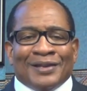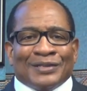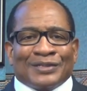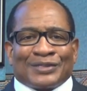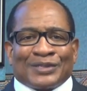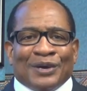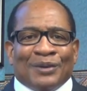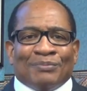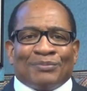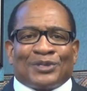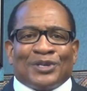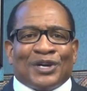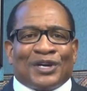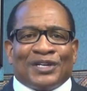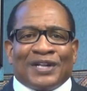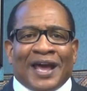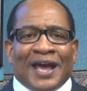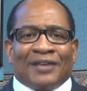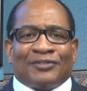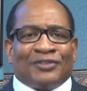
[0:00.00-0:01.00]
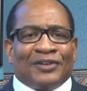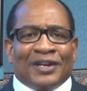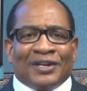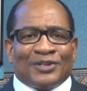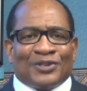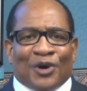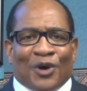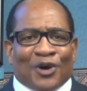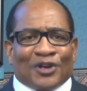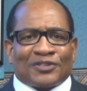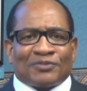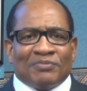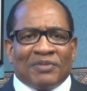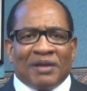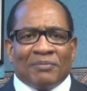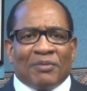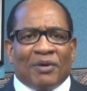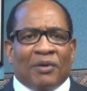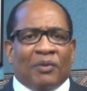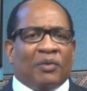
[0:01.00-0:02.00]
Some took it as an
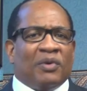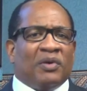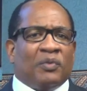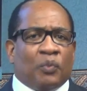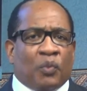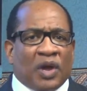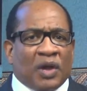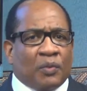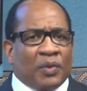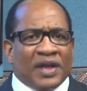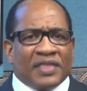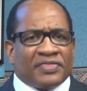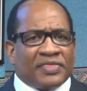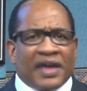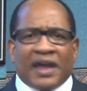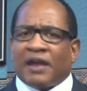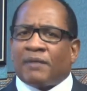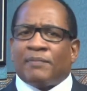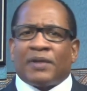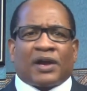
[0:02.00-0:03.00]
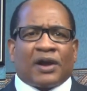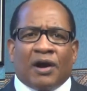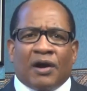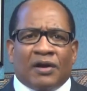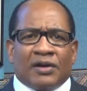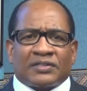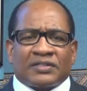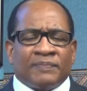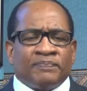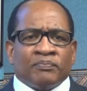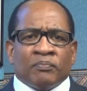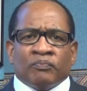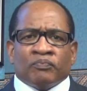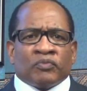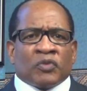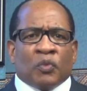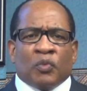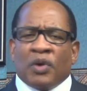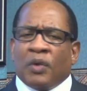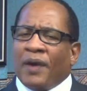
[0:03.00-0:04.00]
endorsement, but we, we went there because
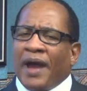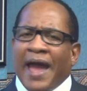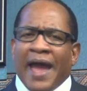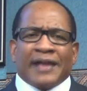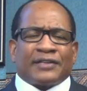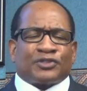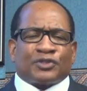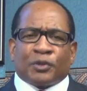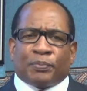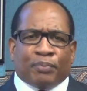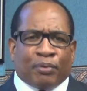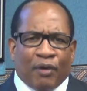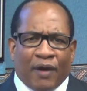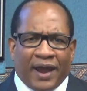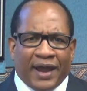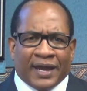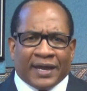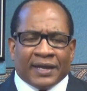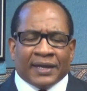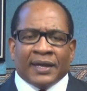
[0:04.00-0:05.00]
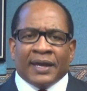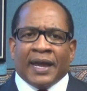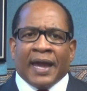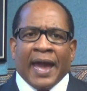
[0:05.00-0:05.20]
we were asked to pray.